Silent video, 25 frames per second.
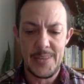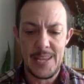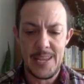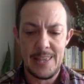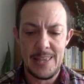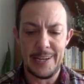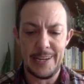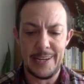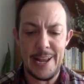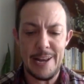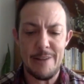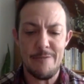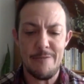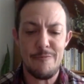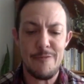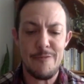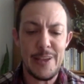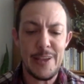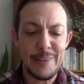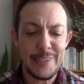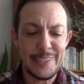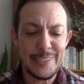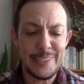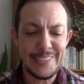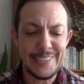the kind of
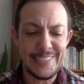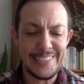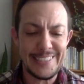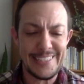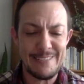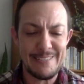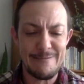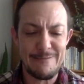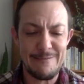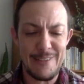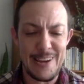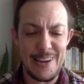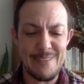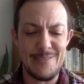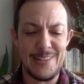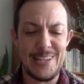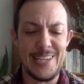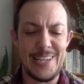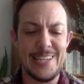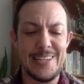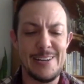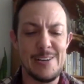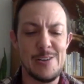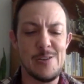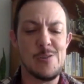failures of family
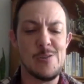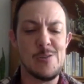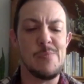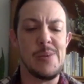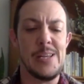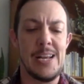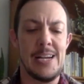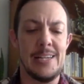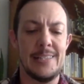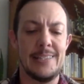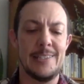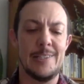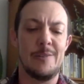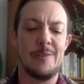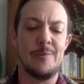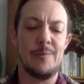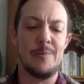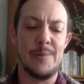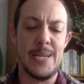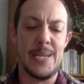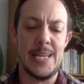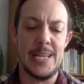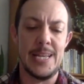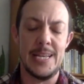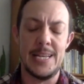and home, but also
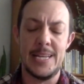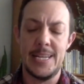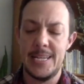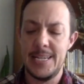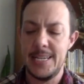when